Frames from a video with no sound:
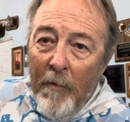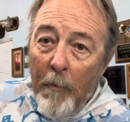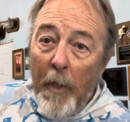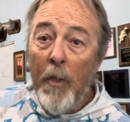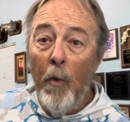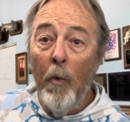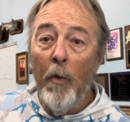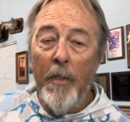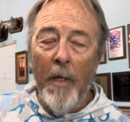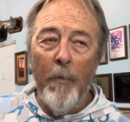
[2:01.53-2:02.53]
plus cooler
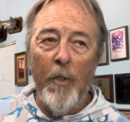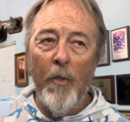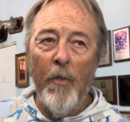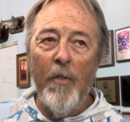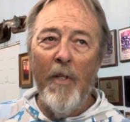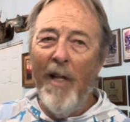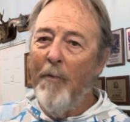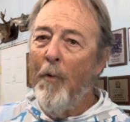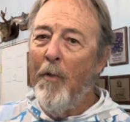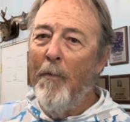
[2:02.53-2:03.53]
temperatures. Not
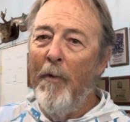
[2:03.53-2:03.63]
supposed to be